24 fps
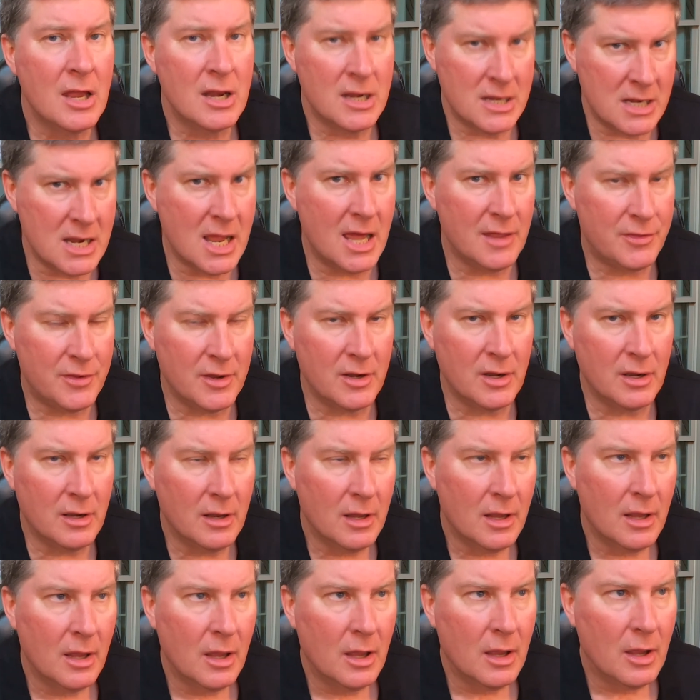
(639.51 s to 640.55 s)
nothing
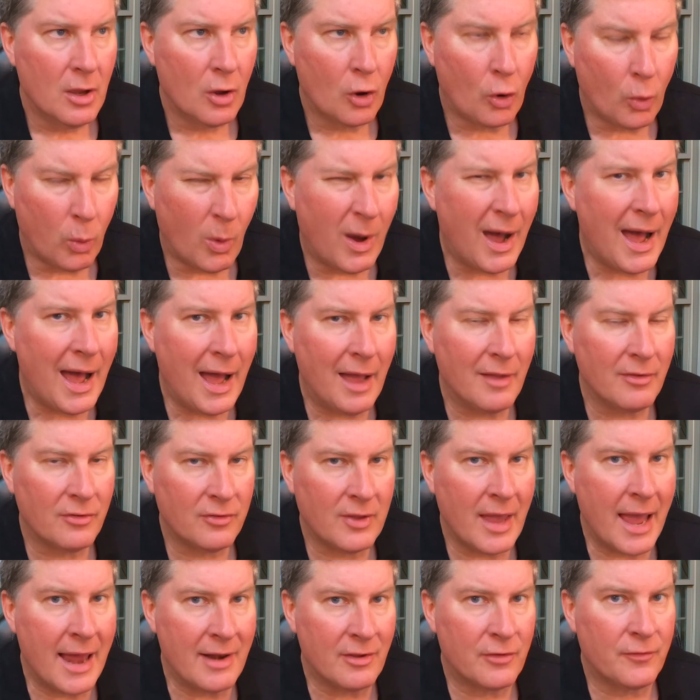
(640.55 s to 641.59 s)
quite
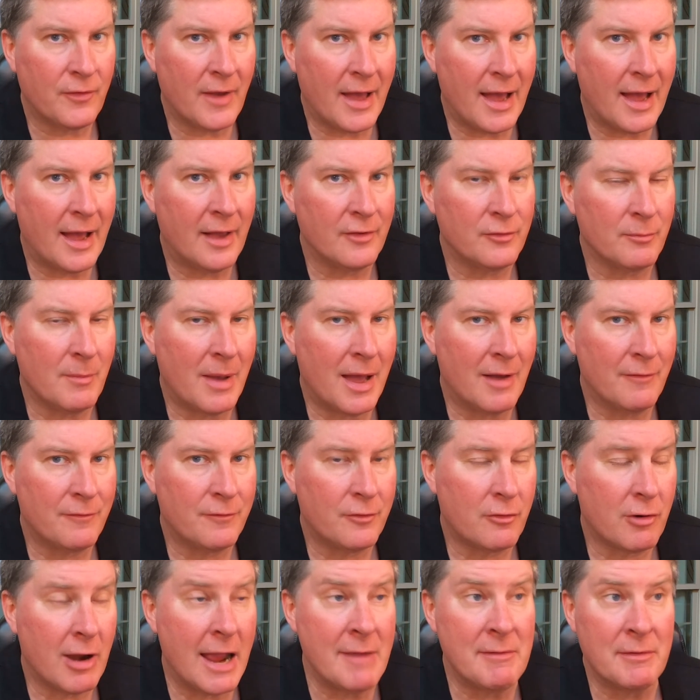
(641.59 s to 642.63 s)
satisfies my
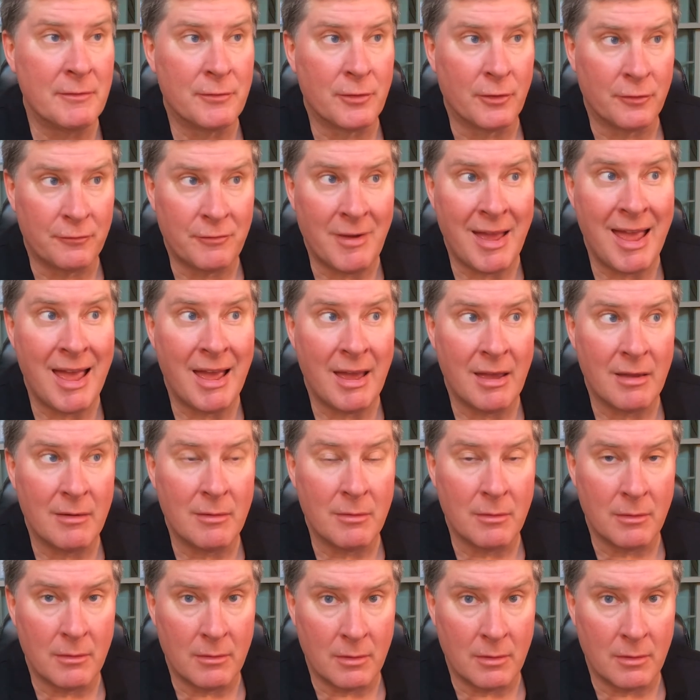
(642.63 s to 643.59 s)
craving for fat